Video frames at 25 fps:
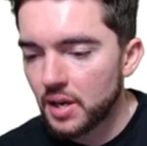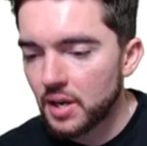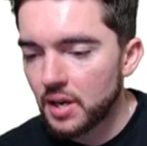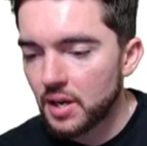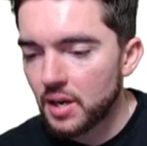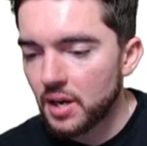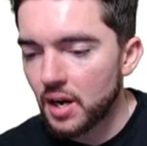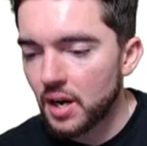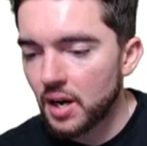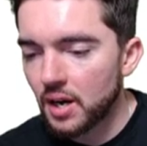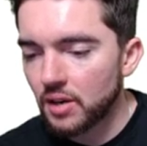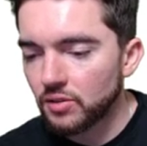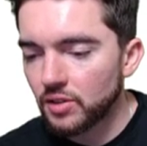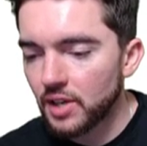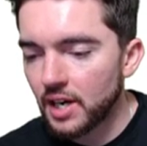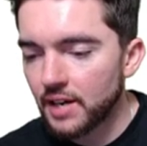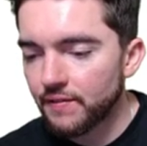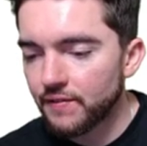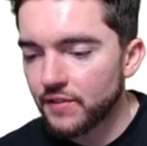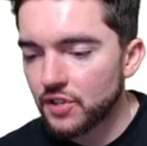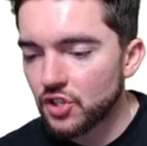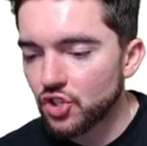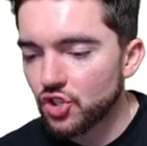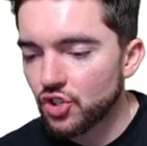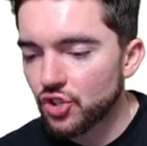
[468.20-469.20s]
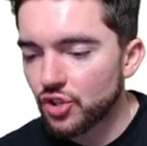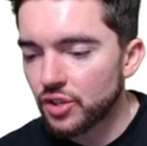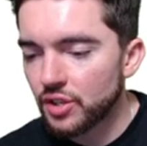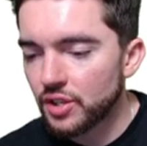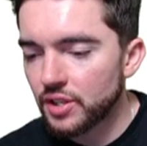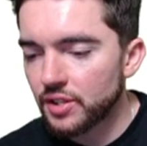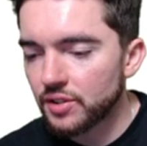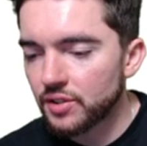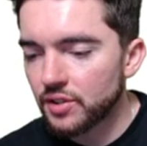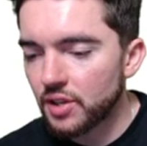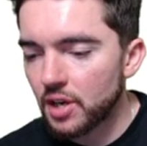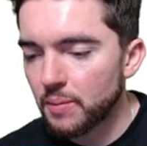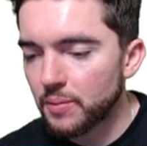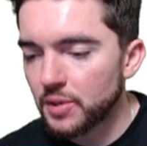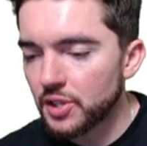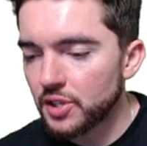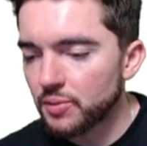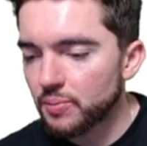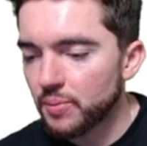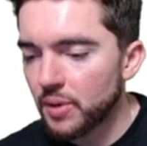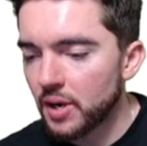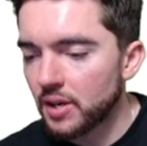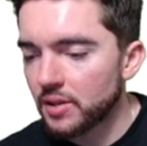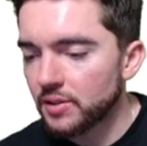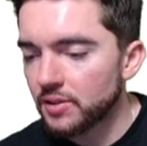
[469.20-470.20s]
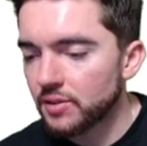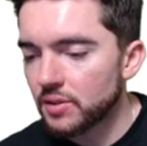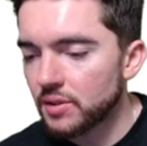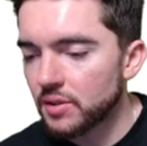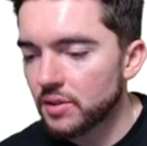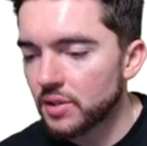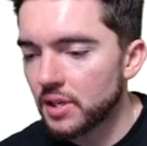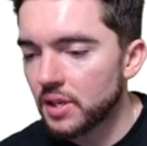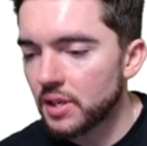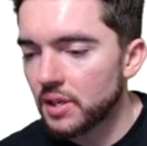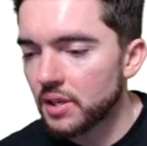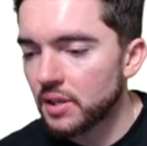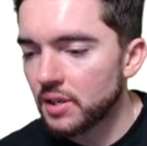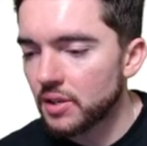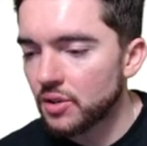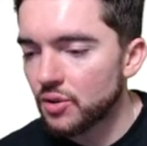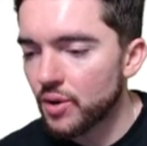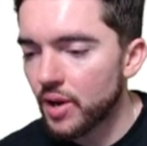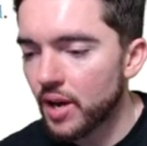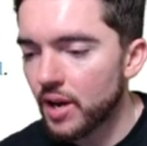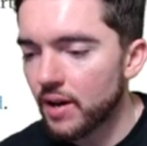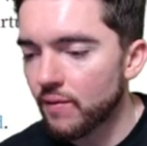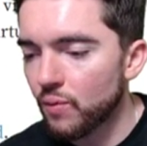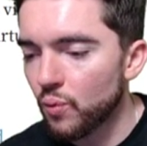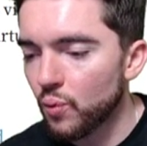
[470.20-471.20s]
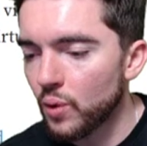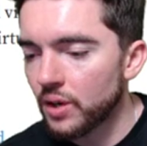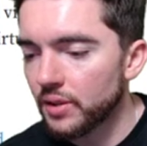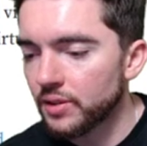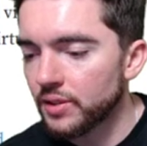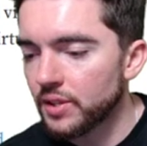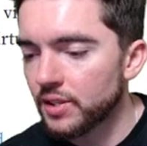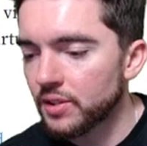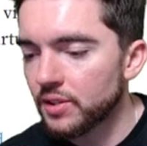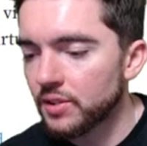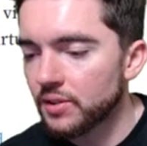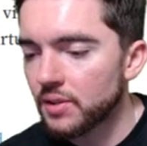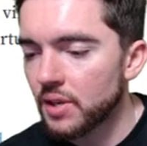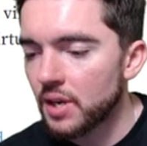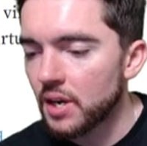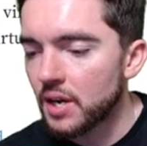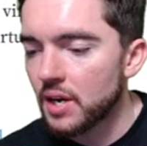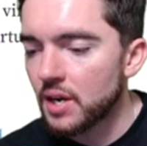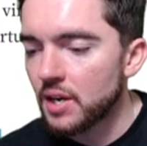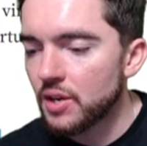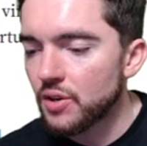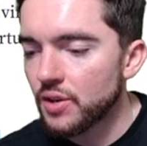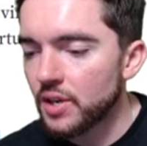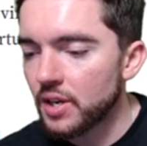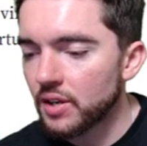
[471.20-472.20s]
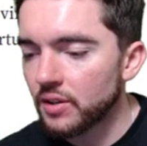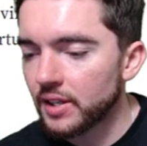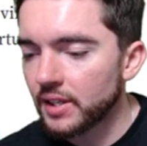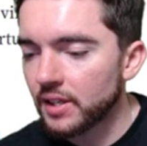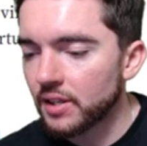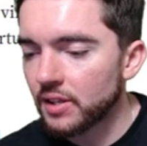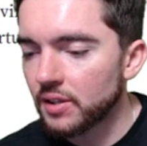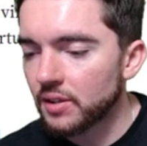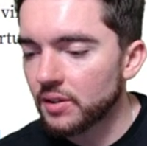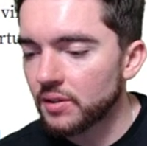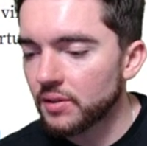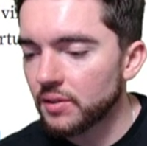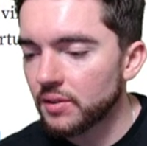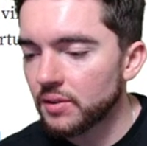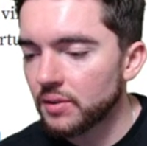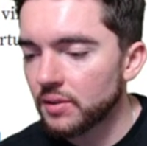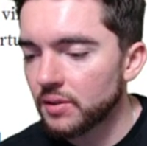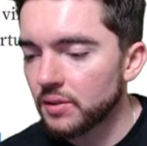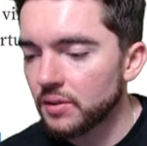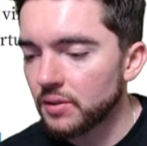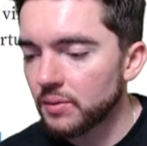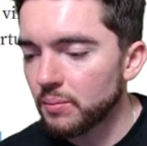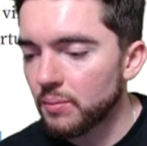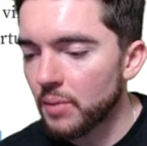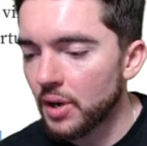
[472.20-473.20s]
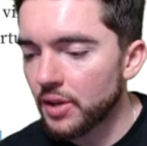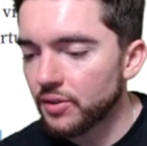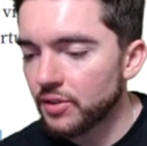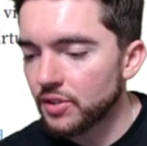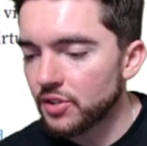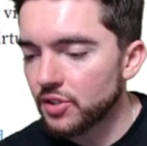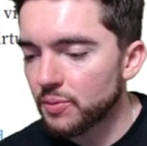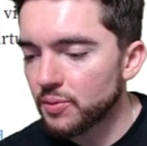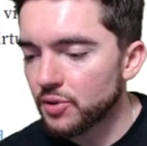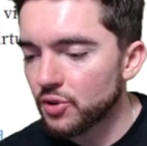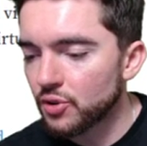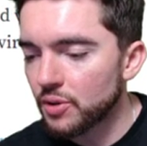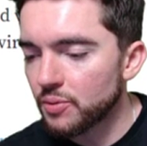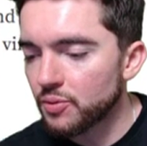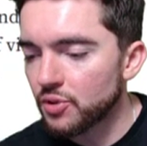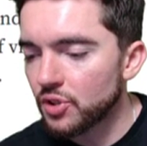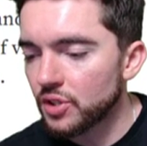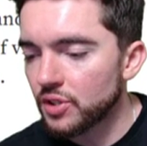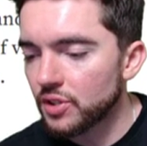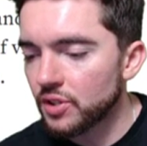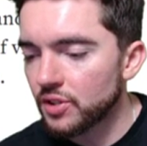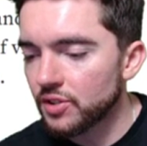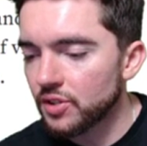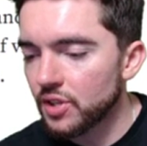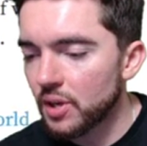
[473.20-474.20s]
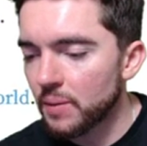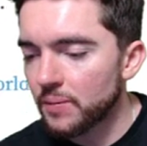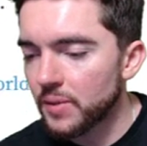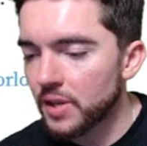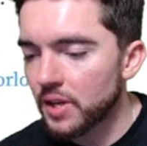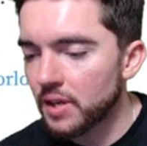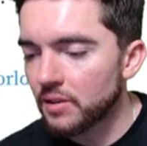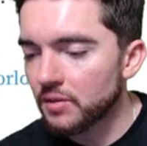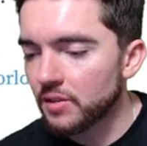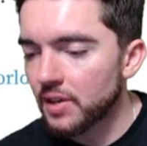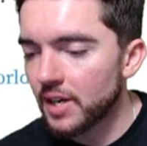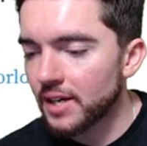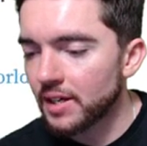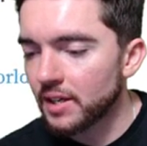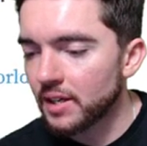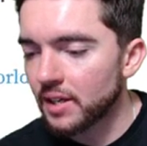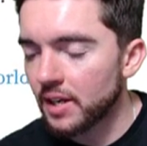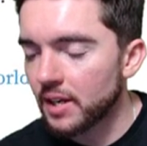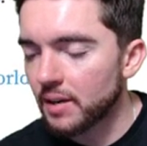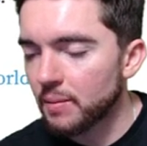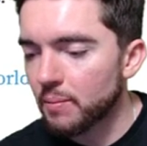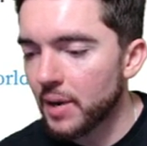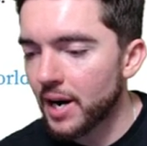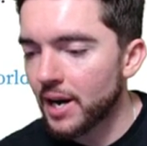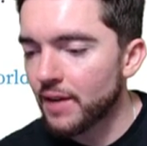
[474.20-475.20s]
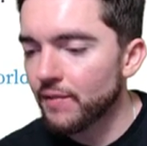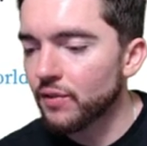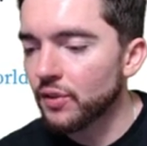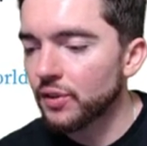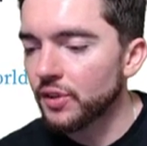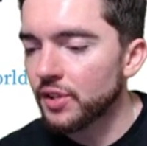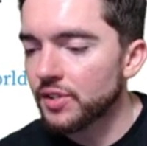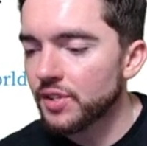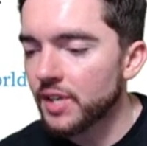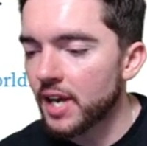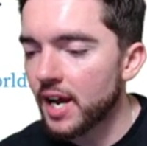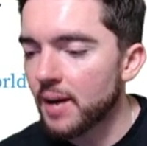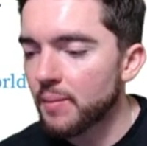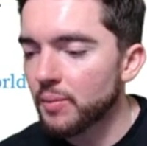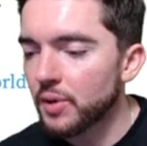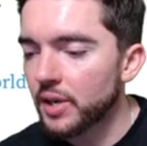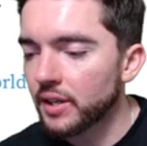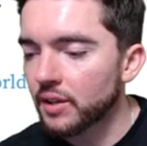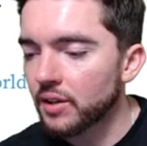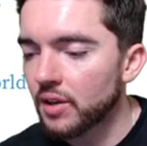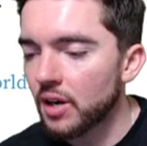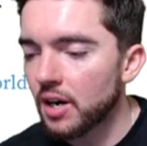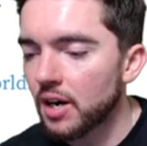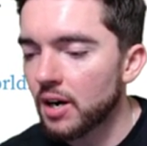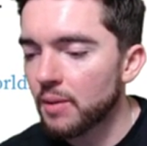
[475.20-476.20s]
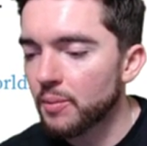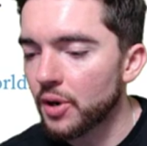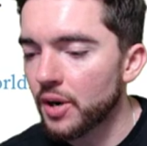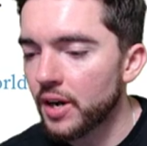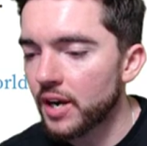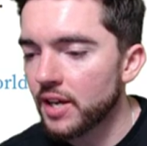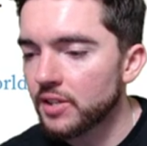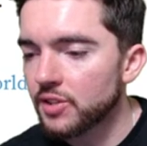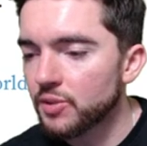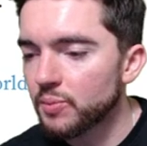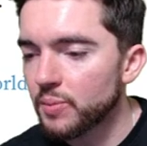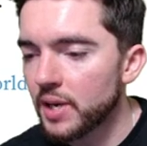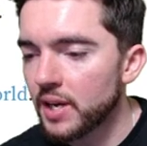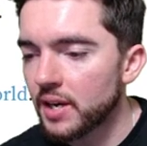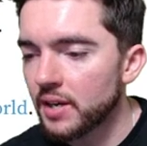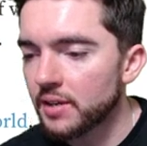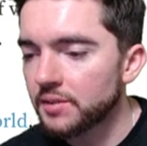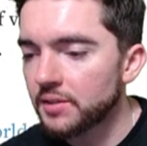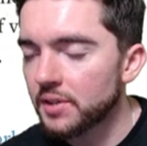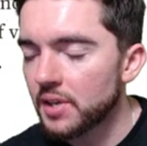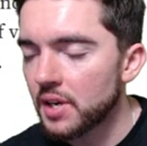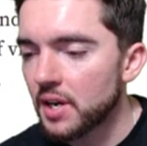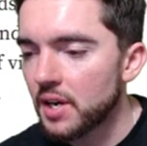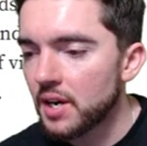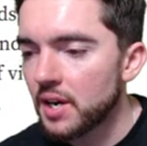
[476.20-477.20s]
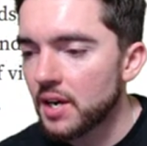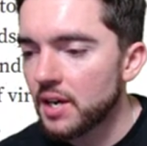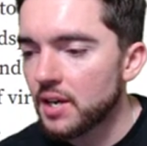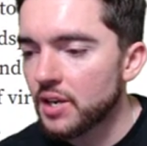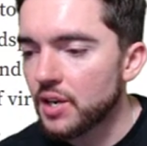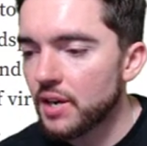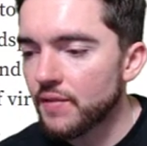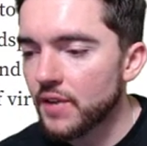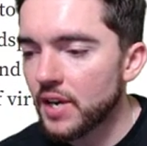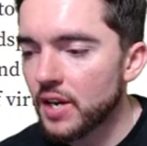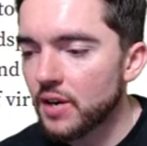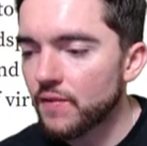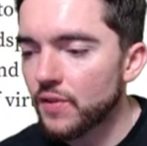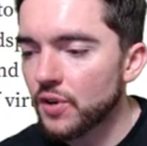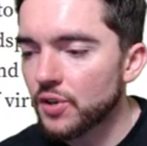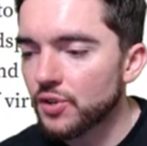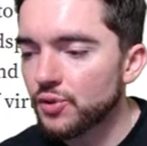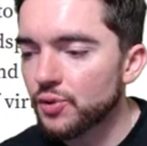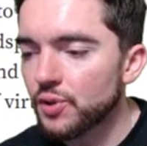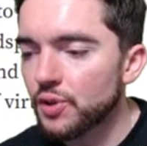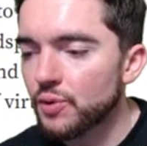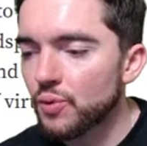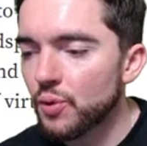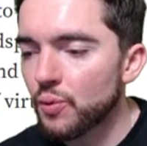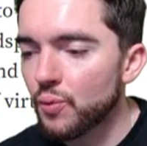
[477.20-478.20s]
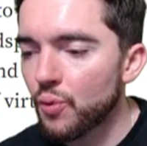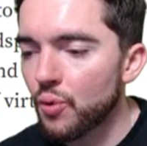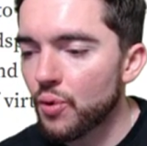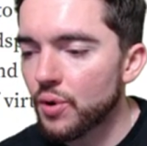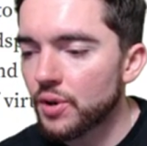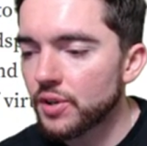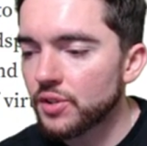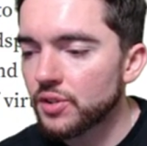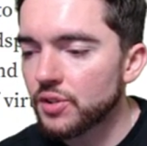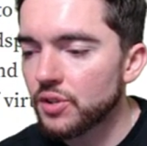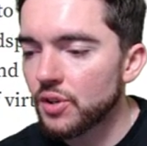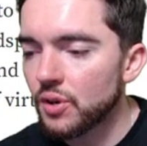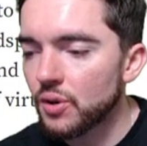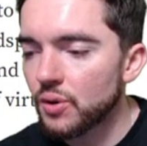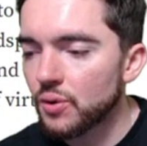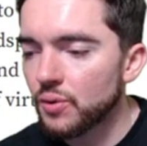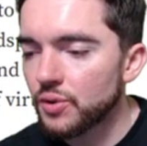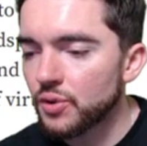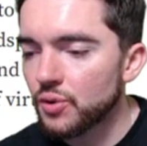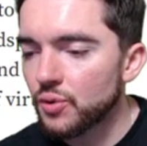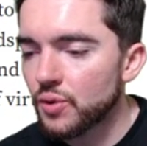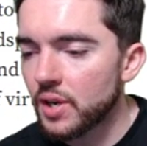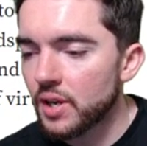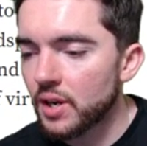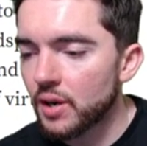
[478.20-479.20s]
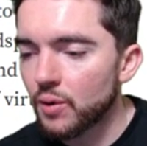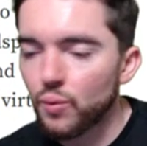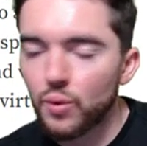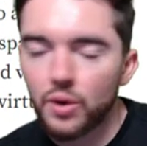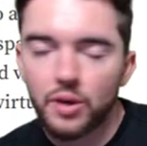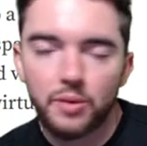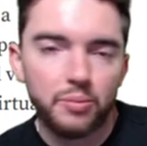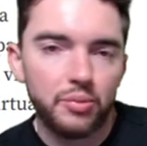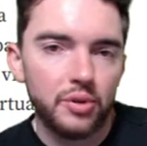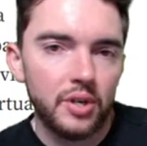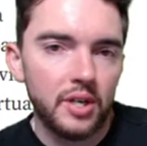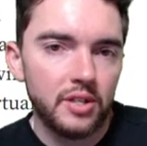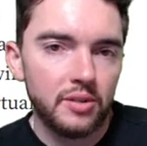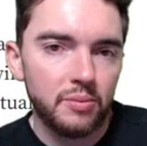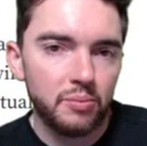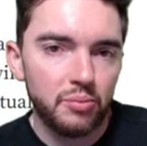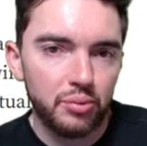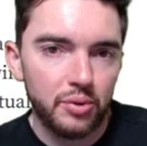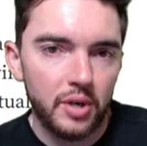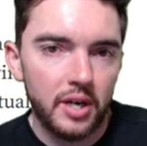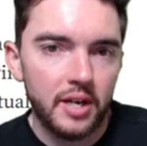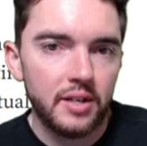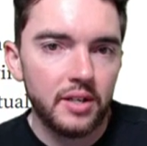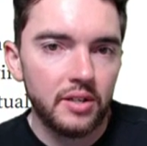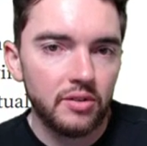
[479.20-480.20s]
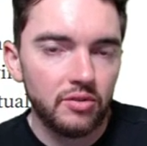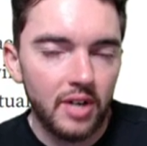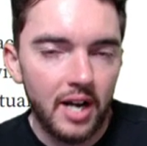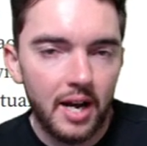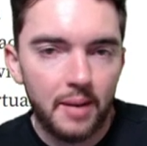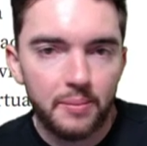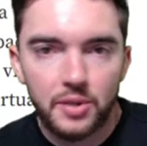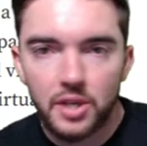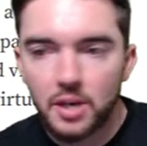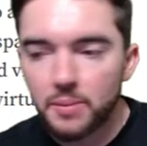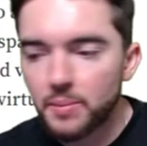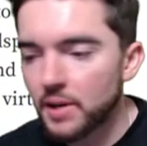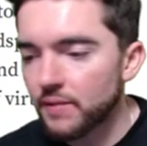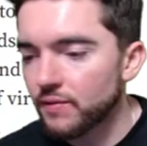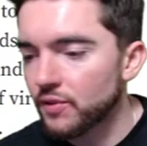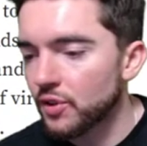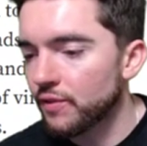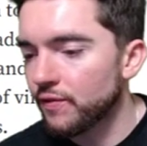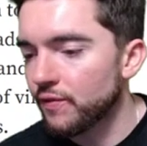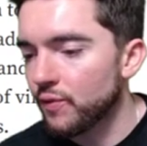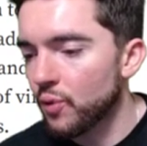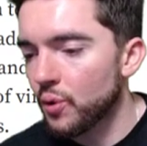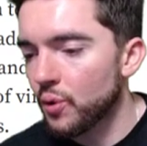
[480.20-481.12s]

uh, life insurance, company sponsored. You have wellness. You get like a monthly subscription to something like a mindfulness app like Calm or Headspace. You have anniversary rewards, so you get a WordPress branded laptop after four